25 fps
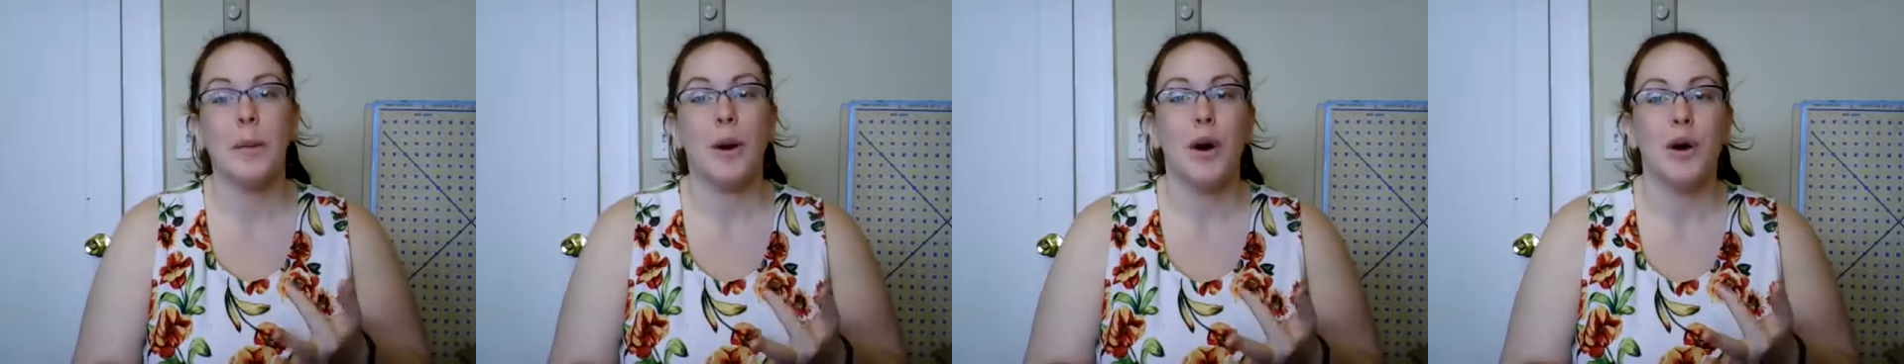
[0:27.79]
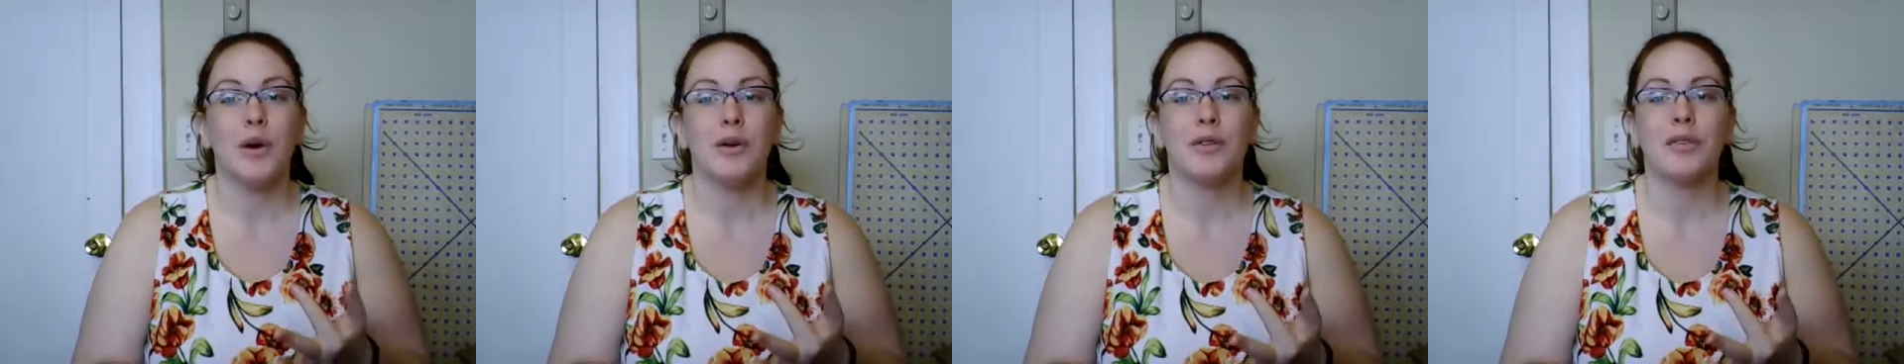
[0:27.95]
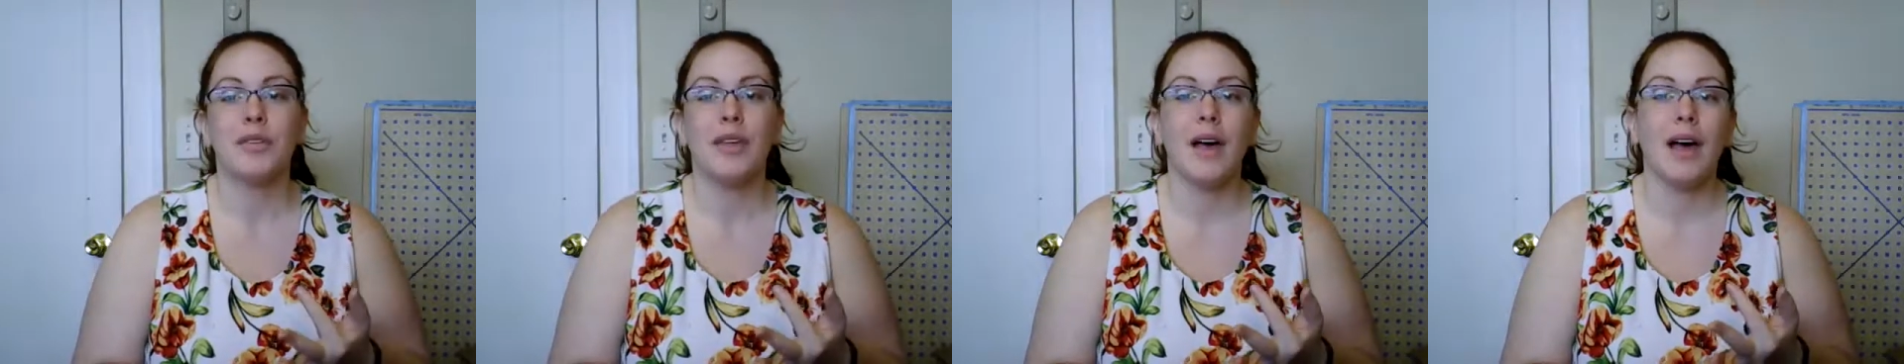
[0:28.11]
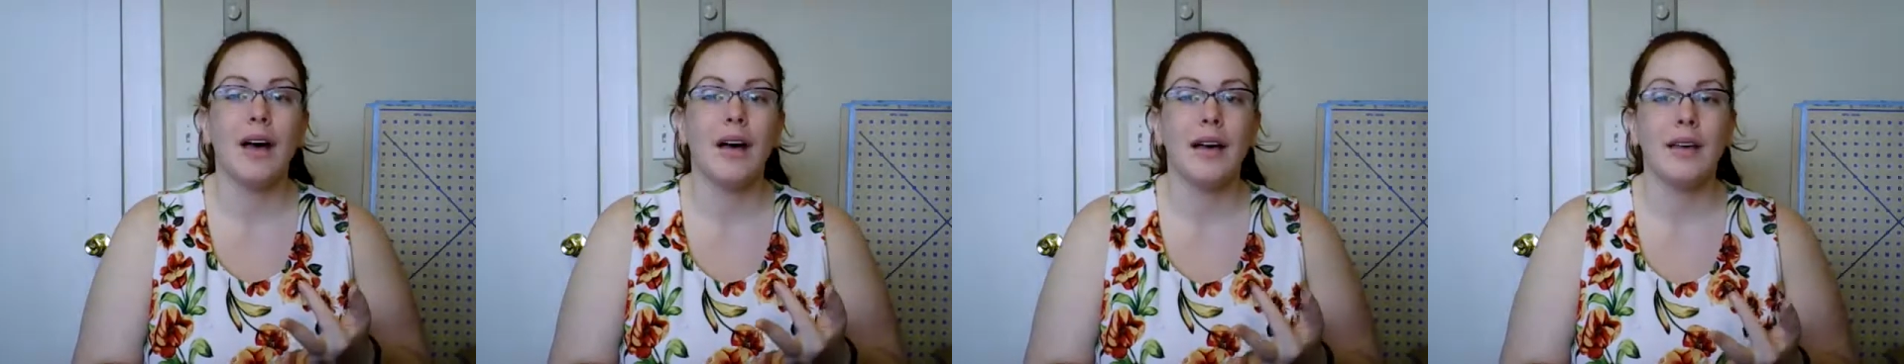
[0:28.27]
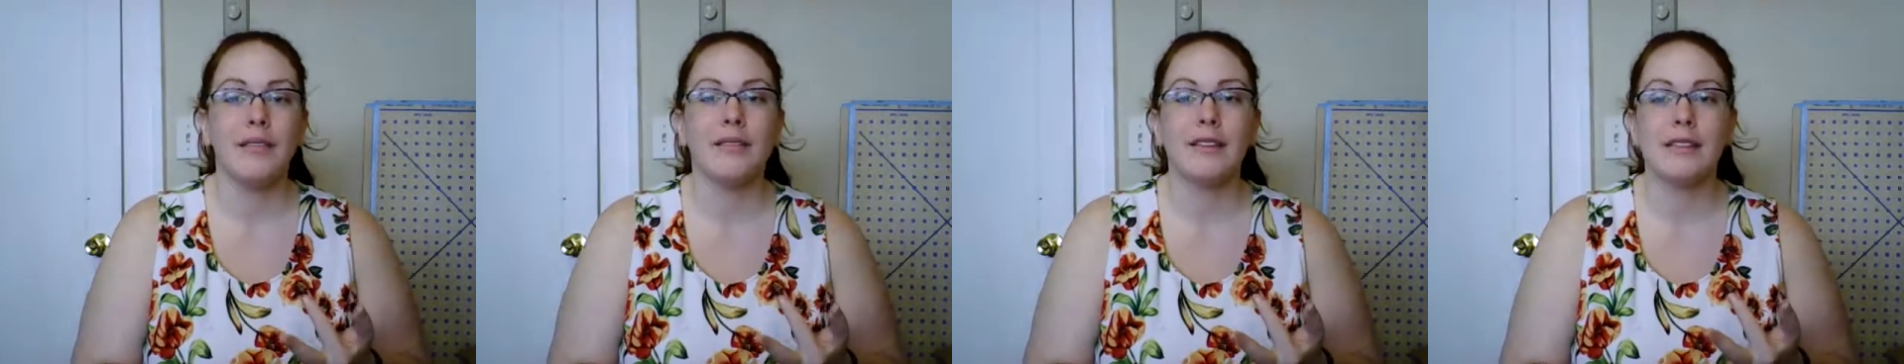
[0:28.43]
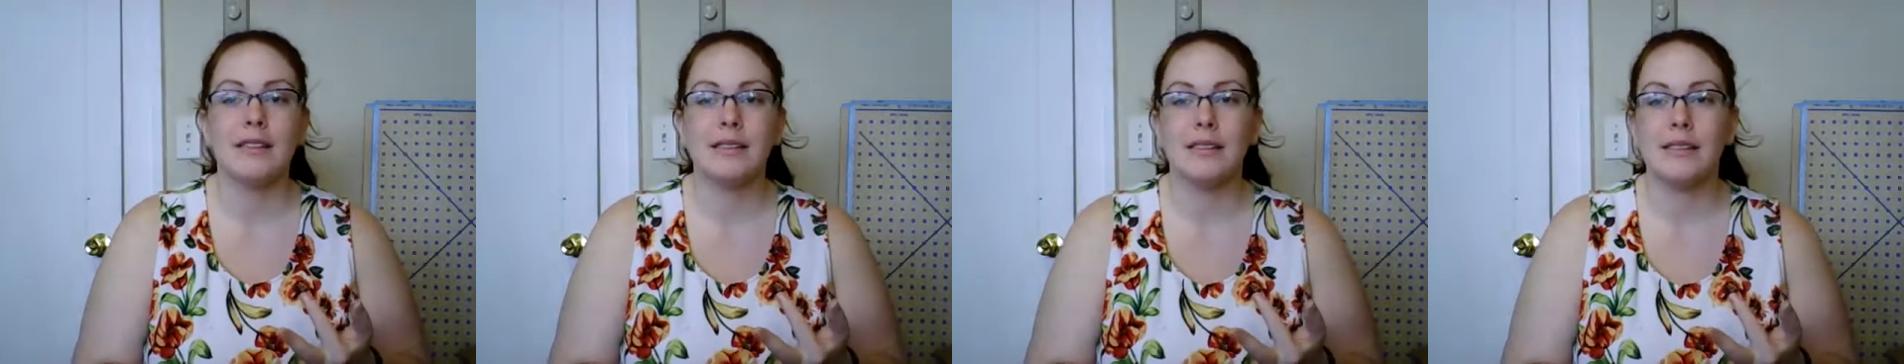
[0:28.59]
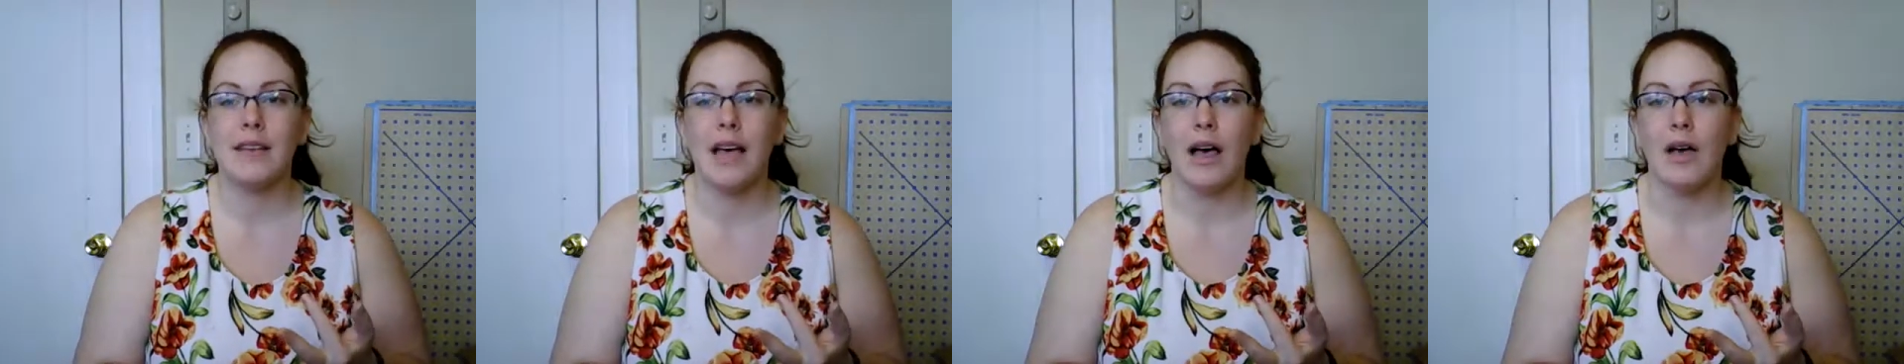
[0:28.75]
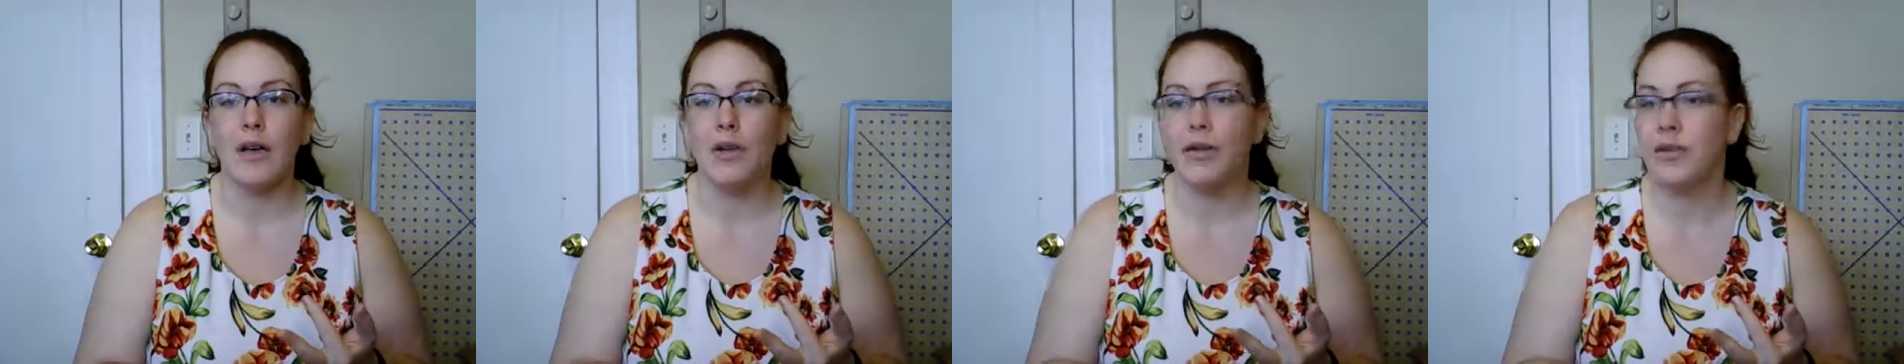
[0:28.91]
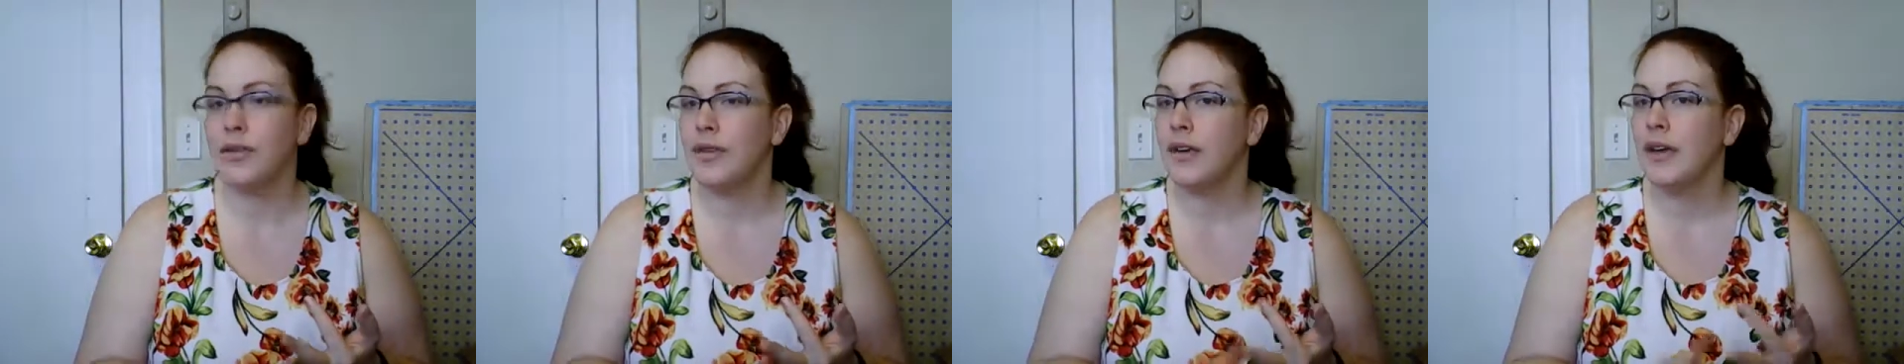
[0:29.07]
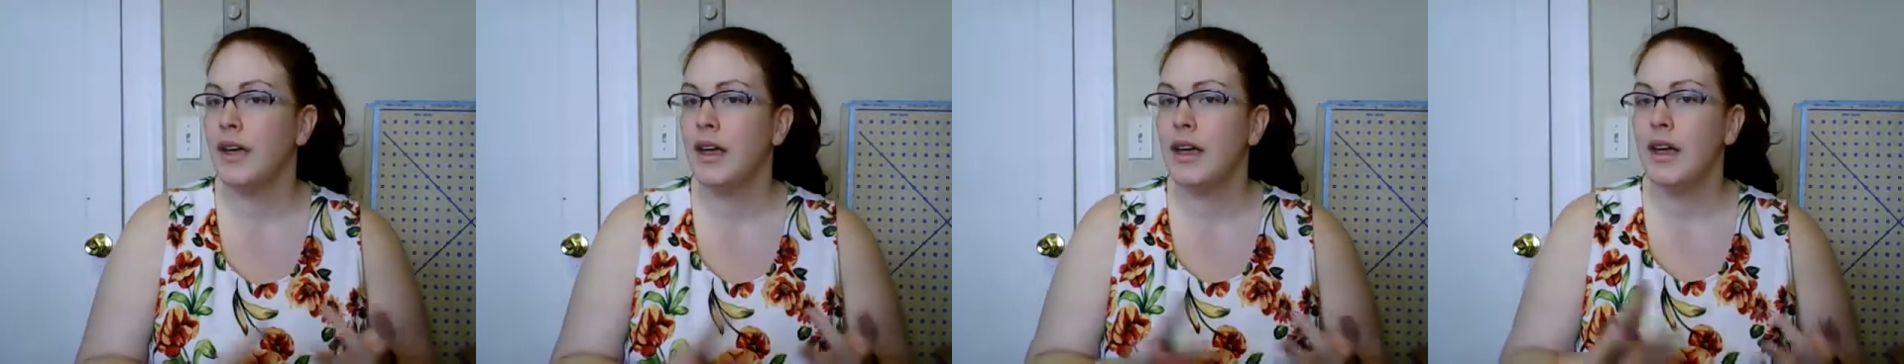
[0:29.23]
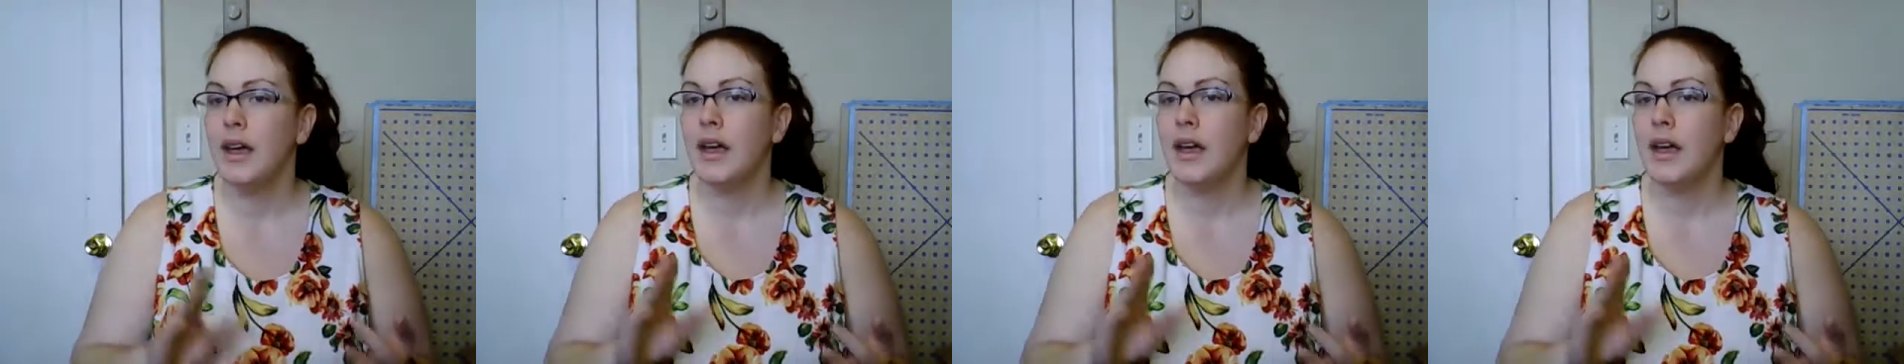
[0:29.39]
part of the hive itself.